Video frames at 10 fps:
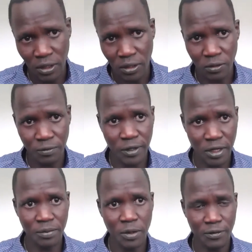to
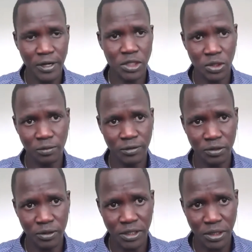become a functional
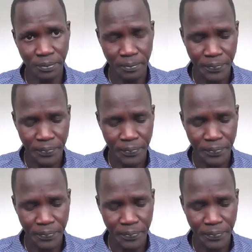federation.